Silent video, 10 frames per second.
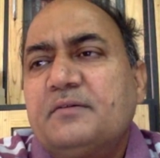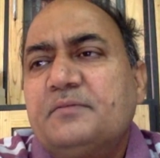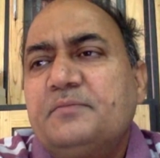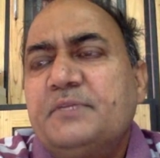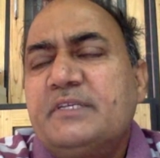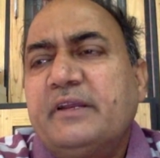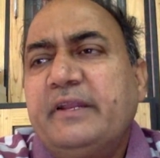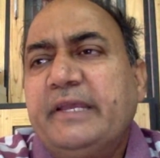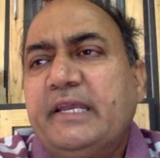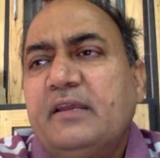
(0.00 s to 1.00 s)

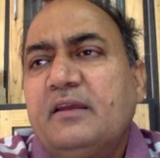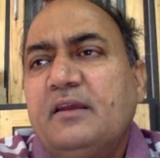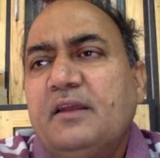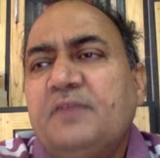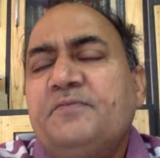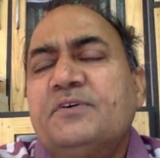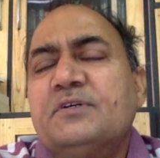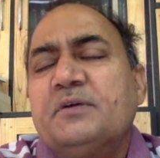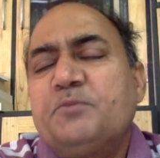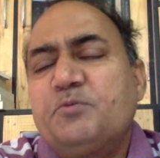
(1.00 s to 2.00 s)
basically inferred
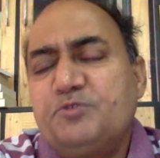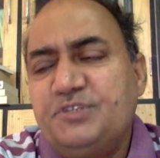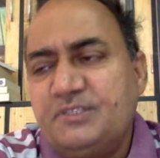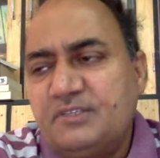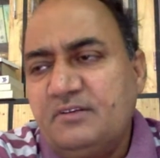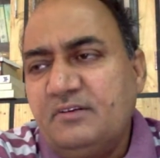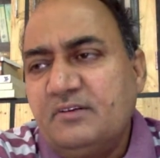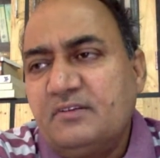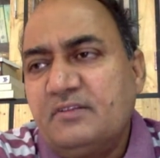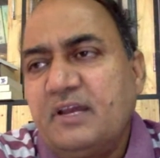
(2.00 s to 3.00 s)
a proposition
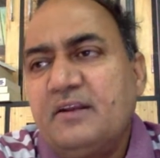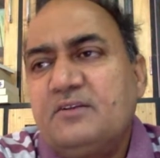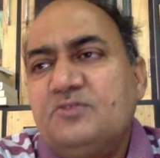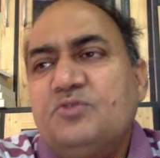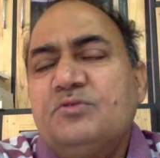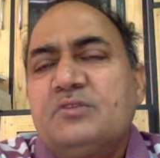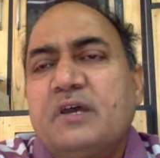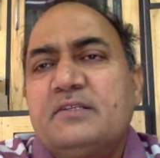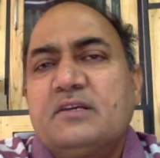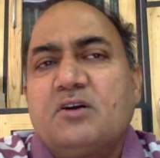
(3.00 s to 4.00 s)
that Jones
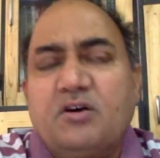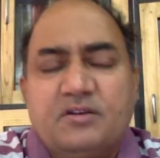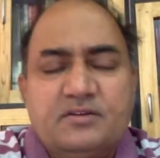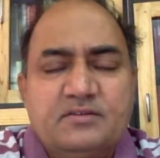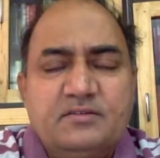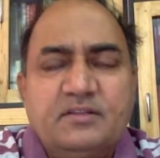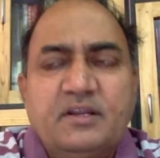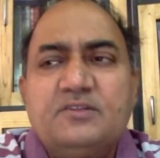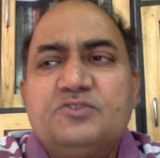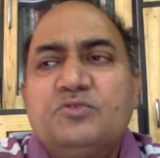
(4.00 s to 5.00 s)
has a car, that
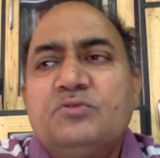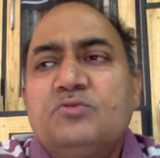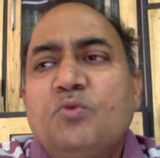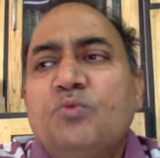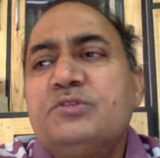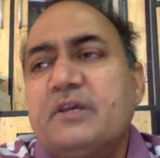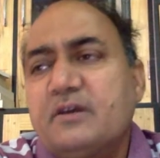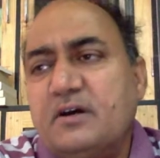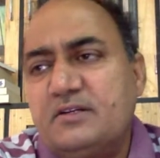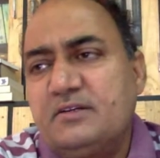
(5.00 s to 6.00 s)
is, Jones owns a
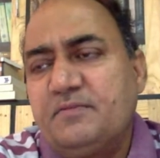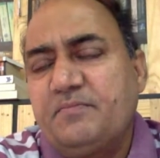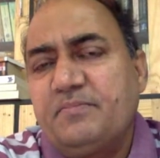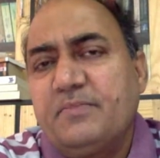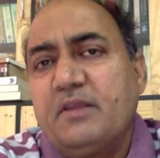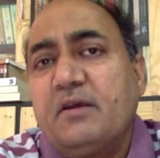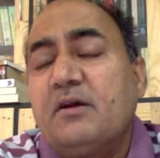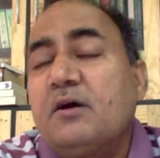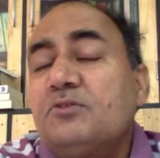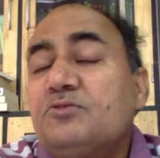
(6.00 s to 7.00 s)
car.
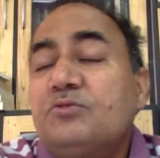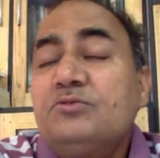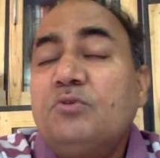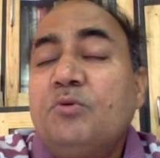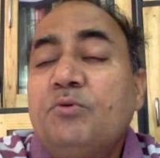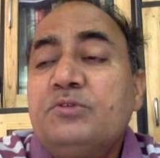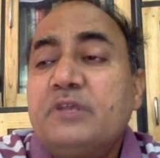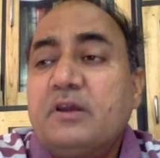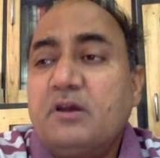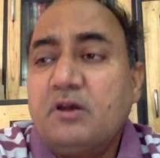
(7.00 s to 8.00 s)
Jones owns
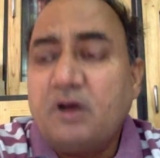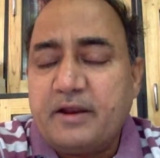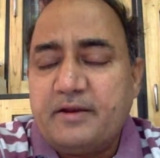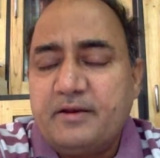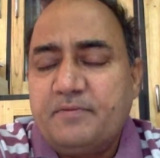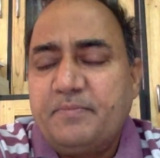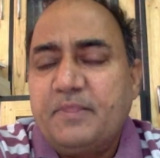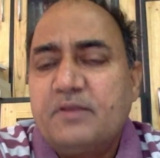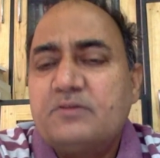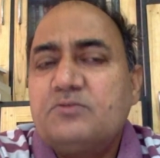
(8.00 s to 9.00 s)
a car.
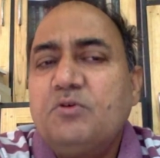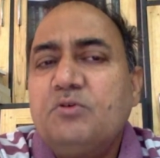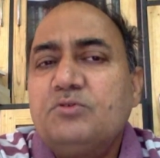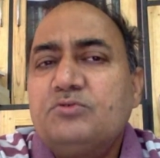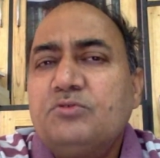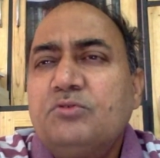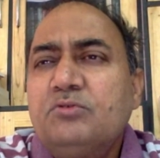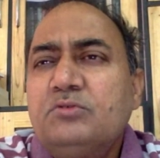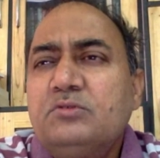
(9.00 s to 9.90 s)
So, Jones